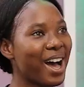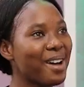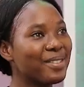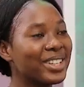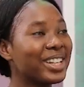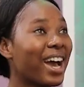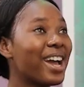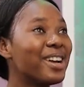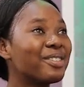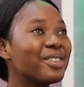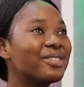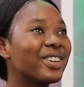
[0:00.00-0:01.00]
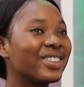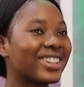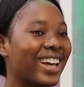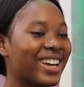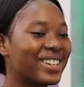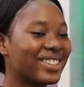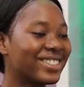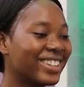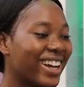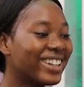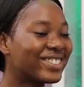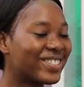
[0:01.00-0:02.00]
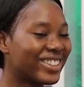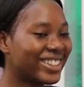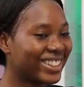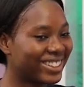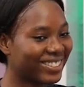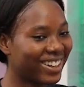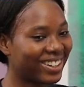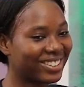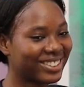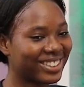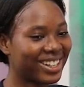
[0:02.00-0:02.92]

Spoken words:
I mean, I even felt like entering the ground.